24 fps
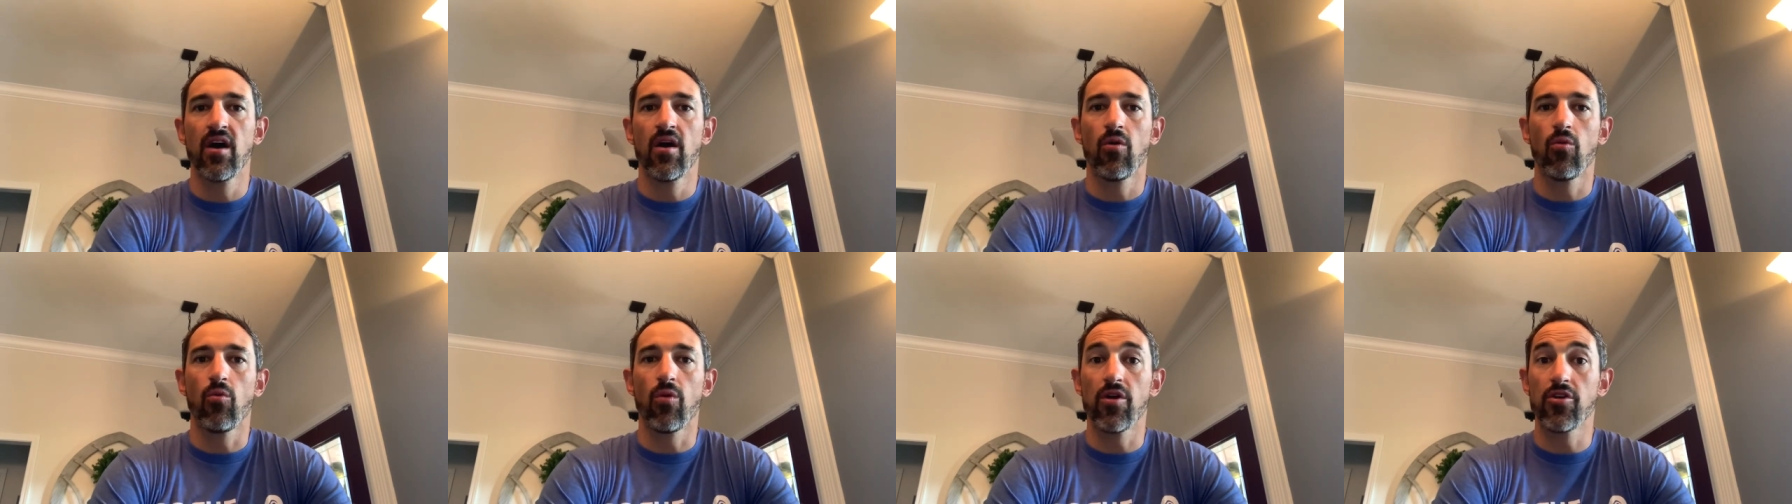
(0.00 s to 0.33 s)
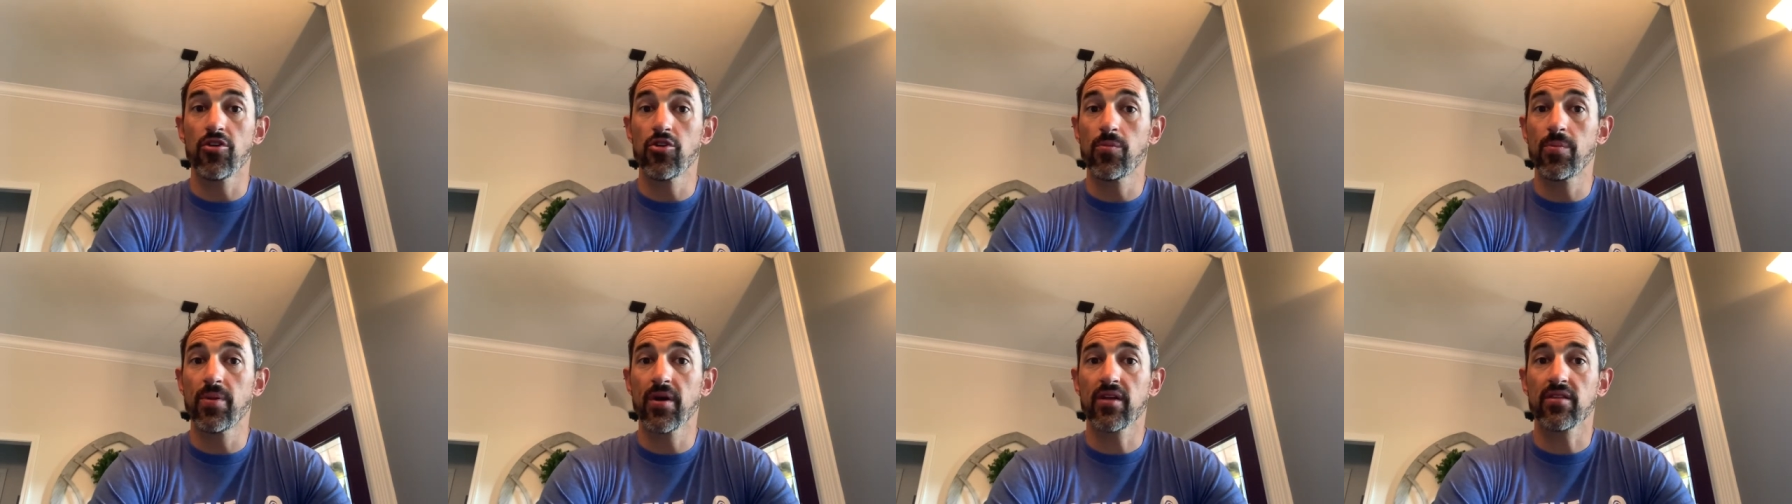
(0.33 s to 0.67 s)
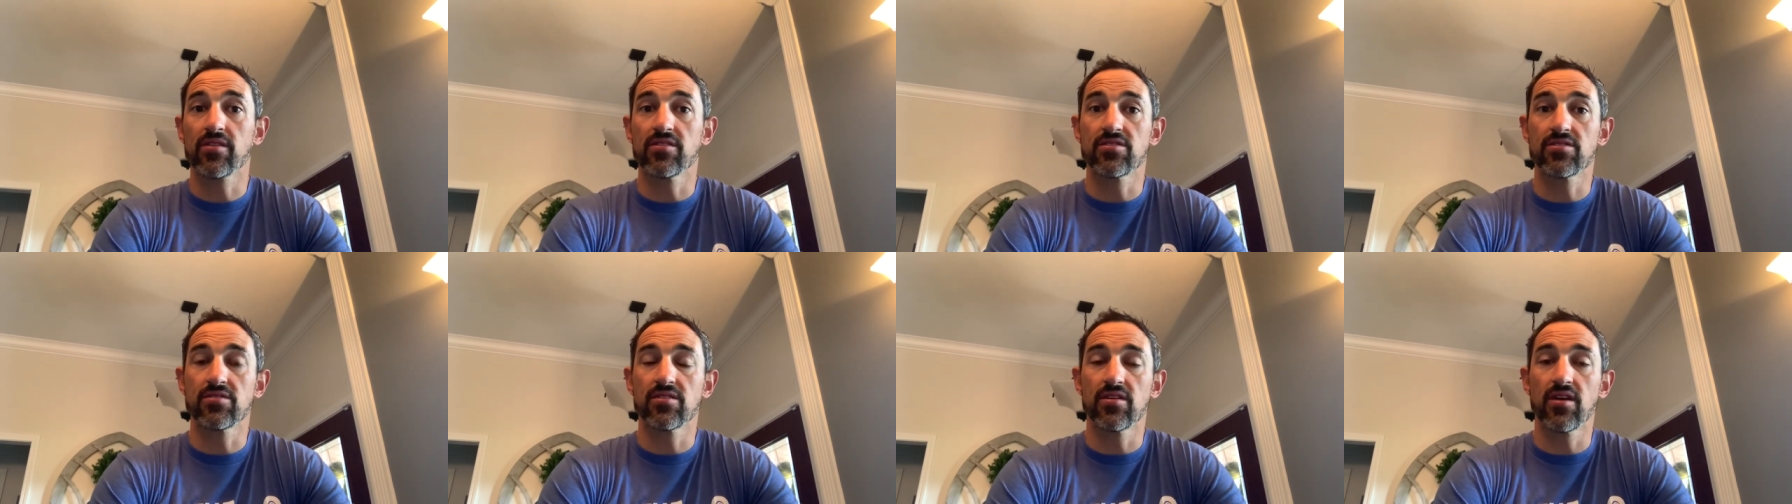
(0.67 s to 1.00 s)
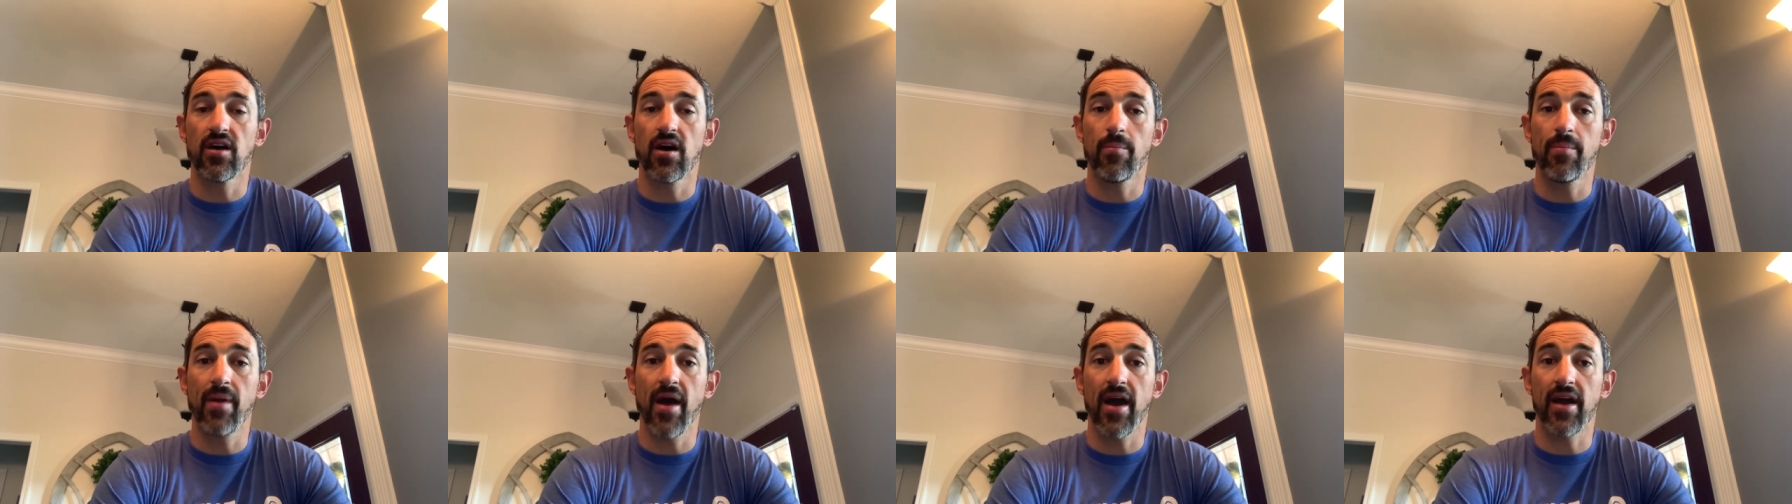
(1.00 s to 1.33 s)
where you pick the
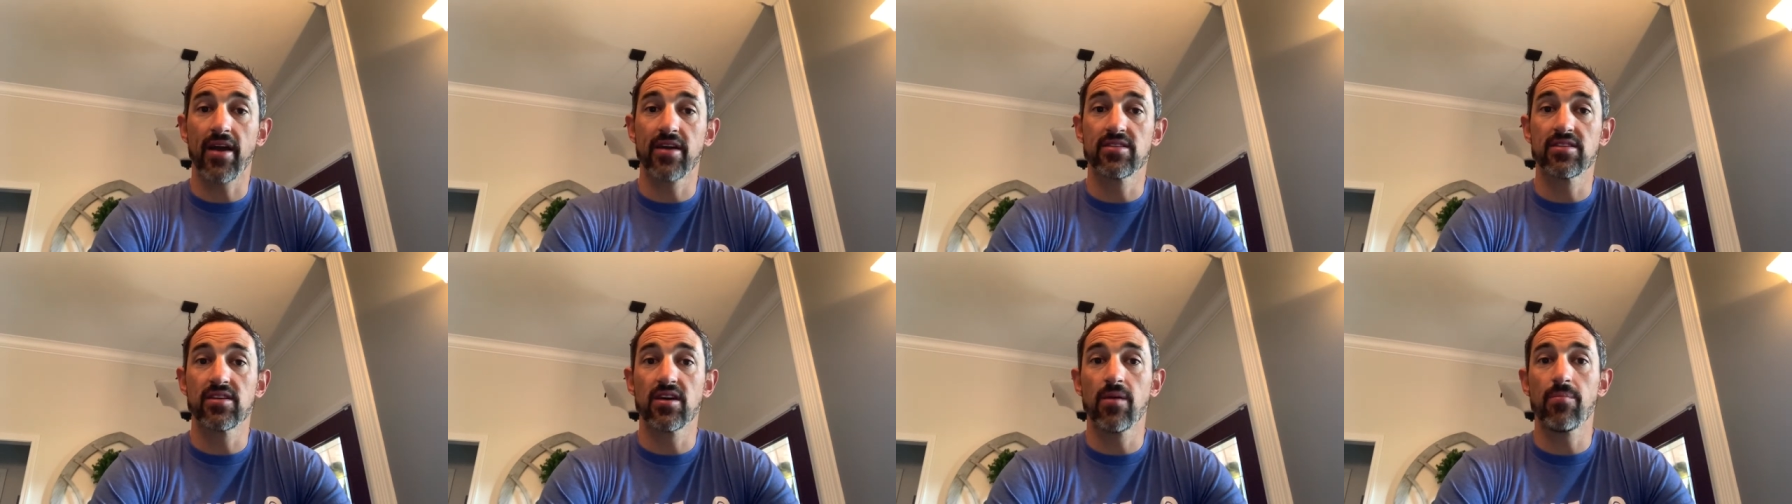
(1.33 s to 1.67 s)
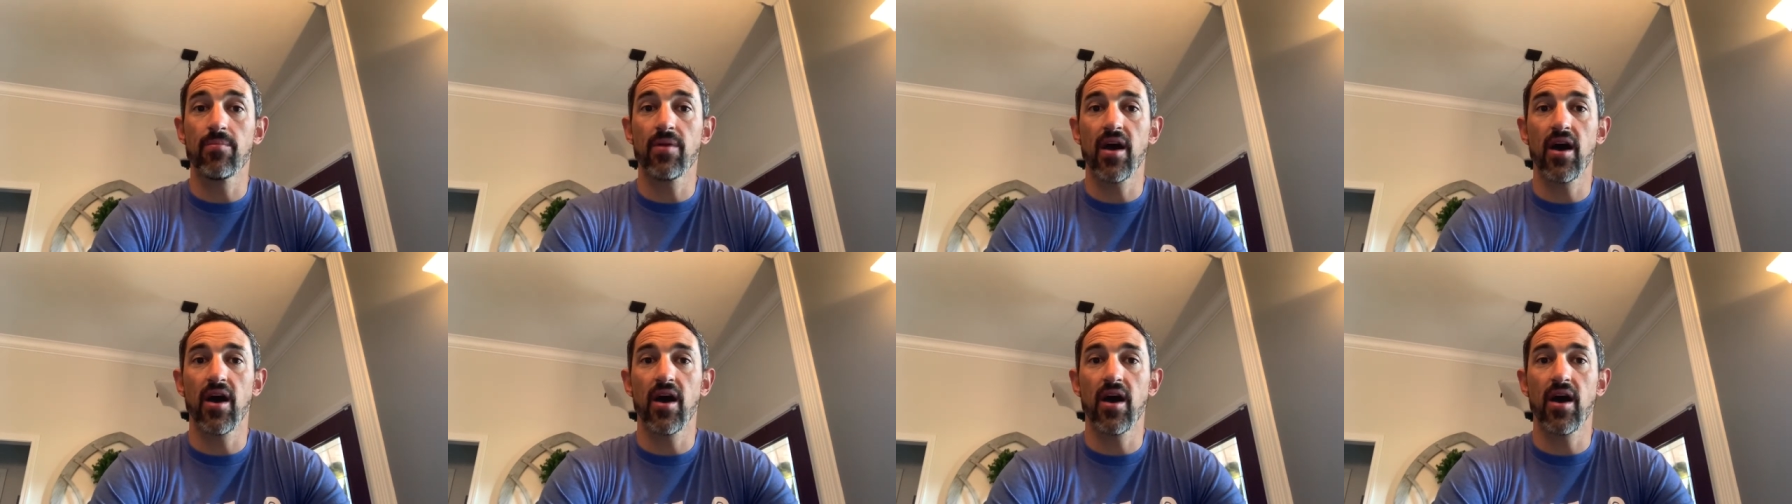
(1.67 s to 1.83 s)
uh, packets up,